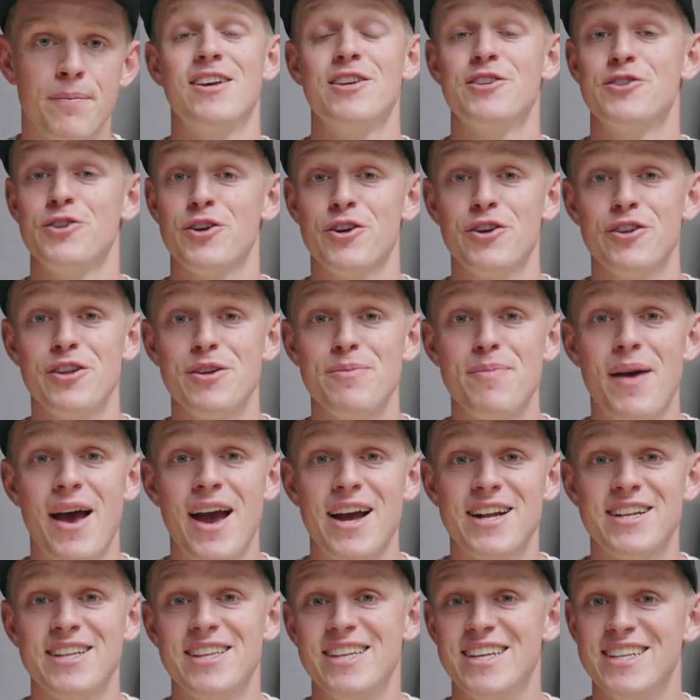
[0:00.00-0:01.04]
Circling
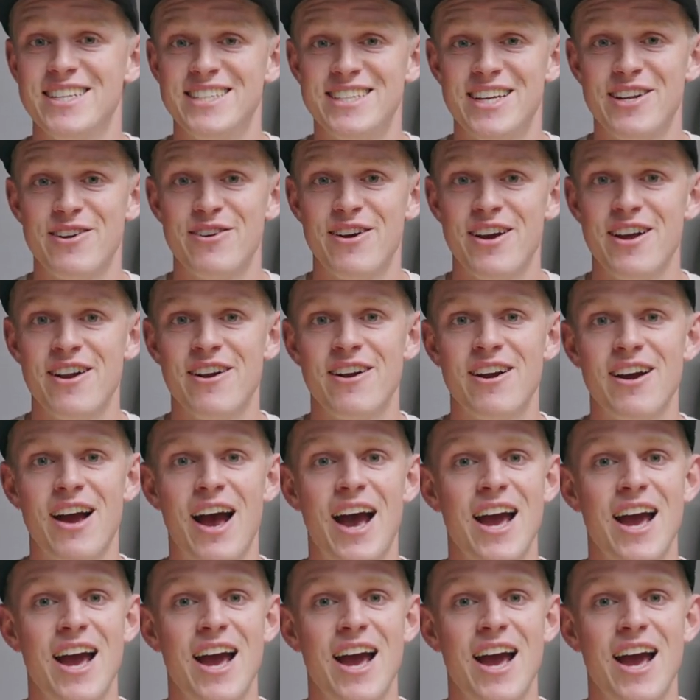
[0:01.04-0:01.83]
back to the Incinerator,